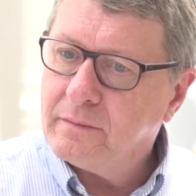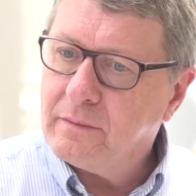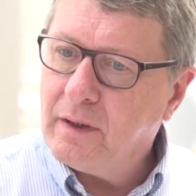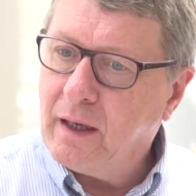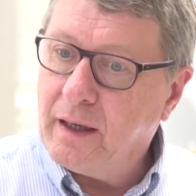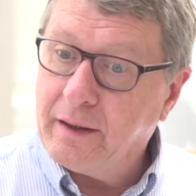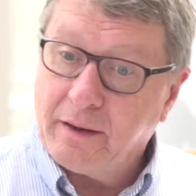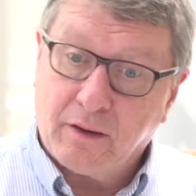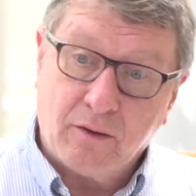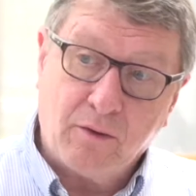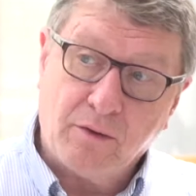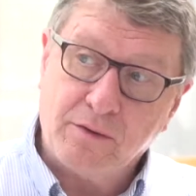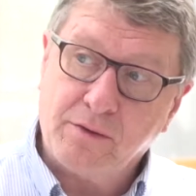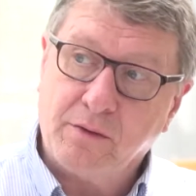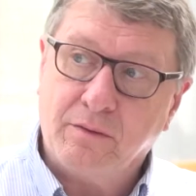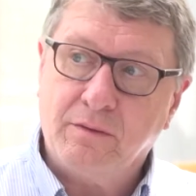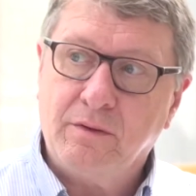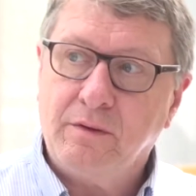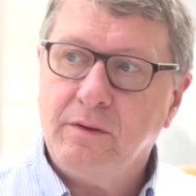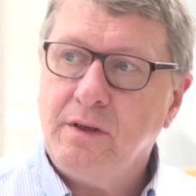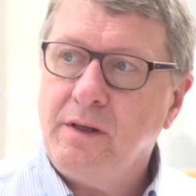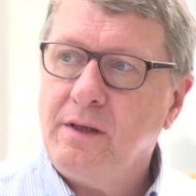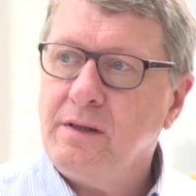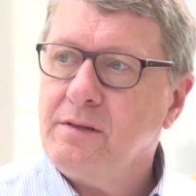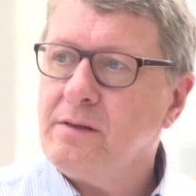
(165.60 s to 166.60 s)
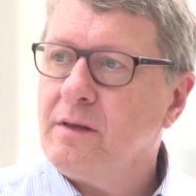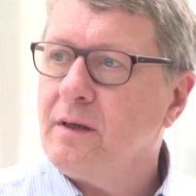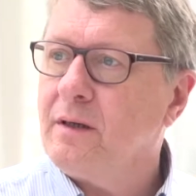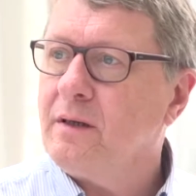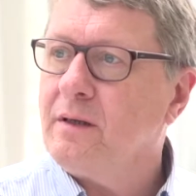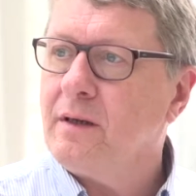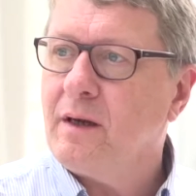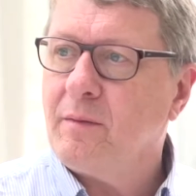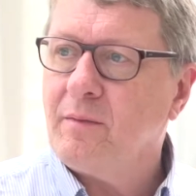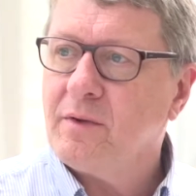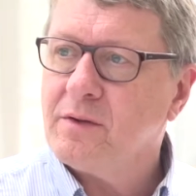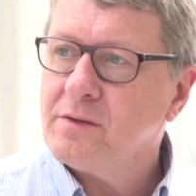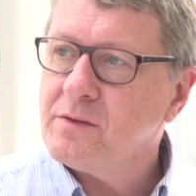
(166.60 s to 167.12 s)
I can also easily
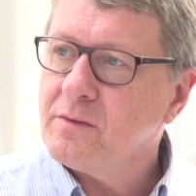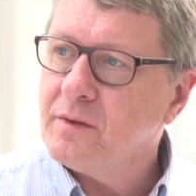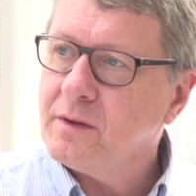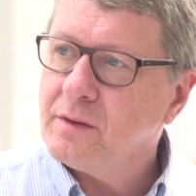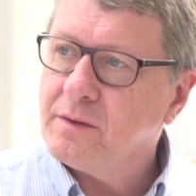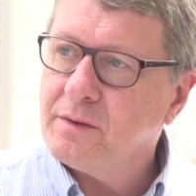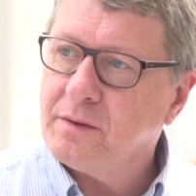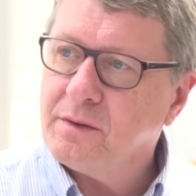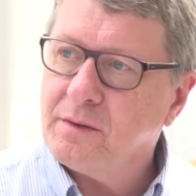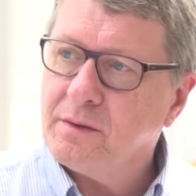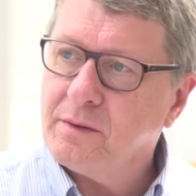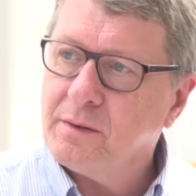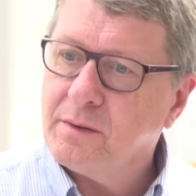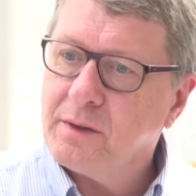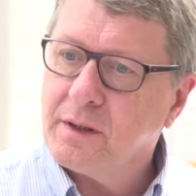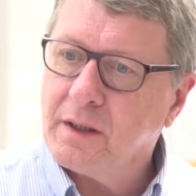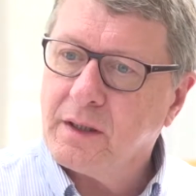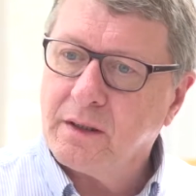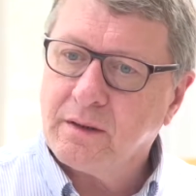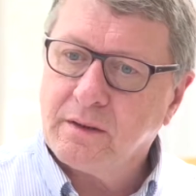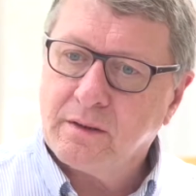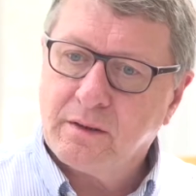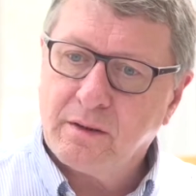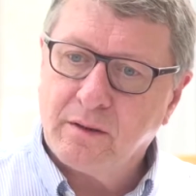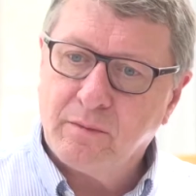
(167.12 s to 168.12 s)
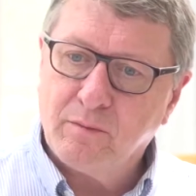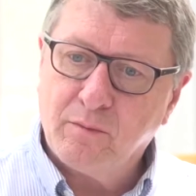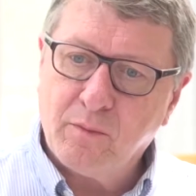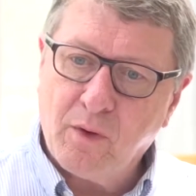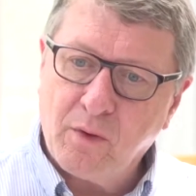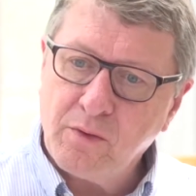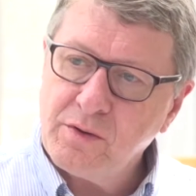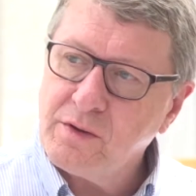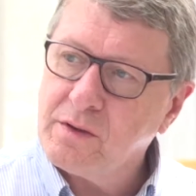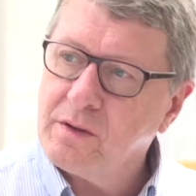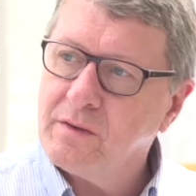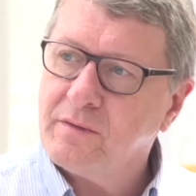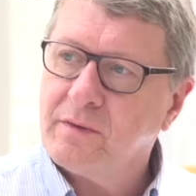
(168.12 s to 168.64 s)
demonstrate to you that
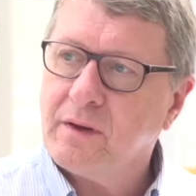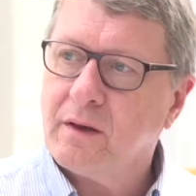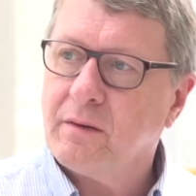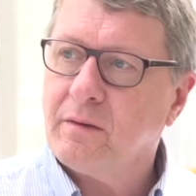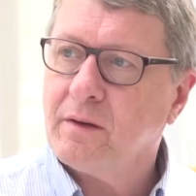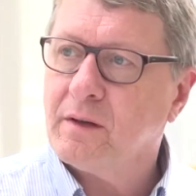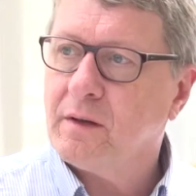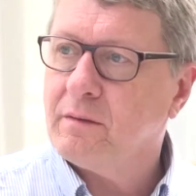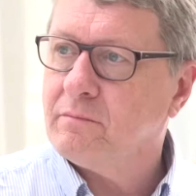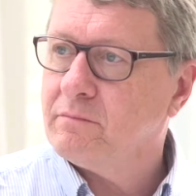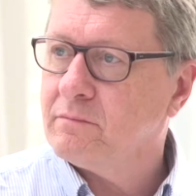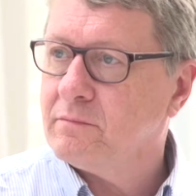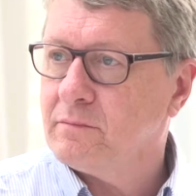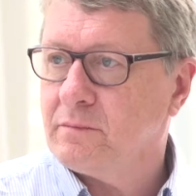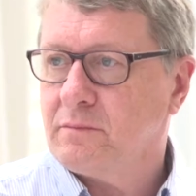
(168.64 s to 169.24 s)
most of our